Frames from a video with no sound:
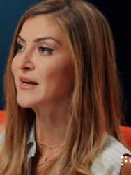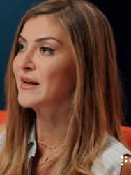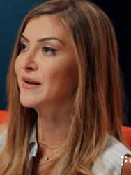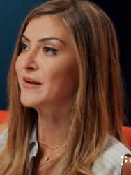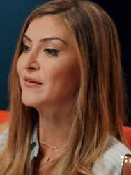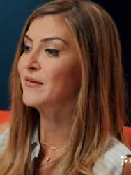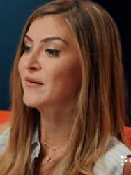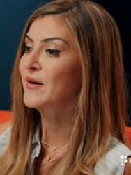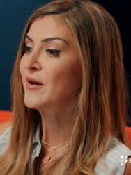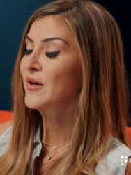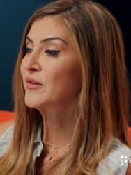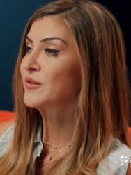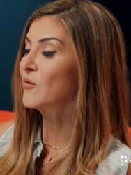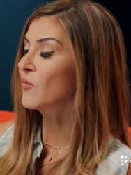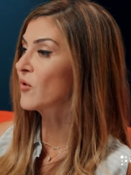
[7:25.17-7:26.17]
and
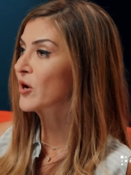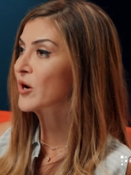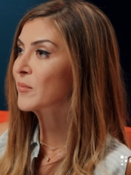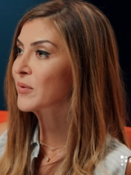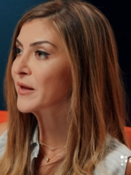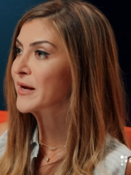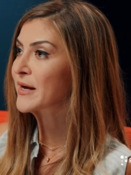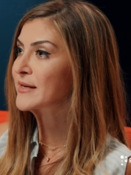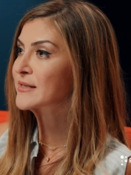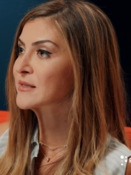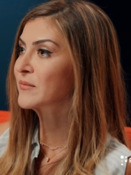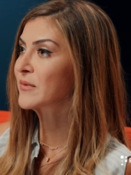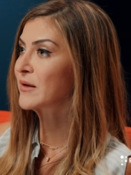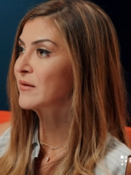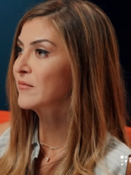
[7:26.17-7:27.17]
the workplace. I
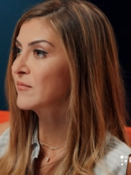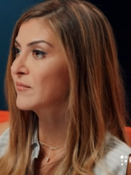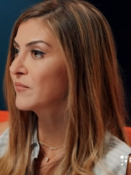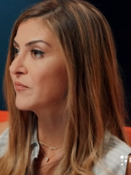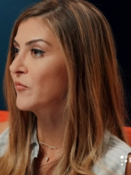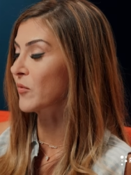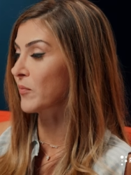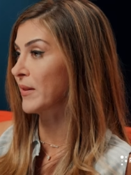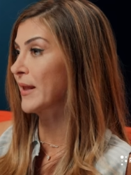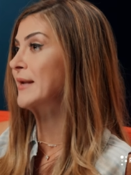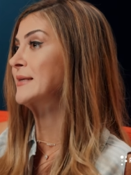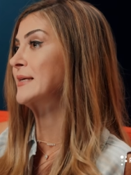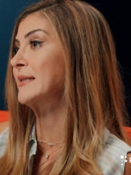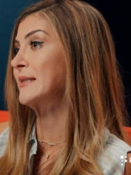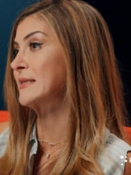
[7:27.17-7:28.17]
mean, we're
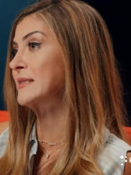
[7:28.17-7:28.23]
planting the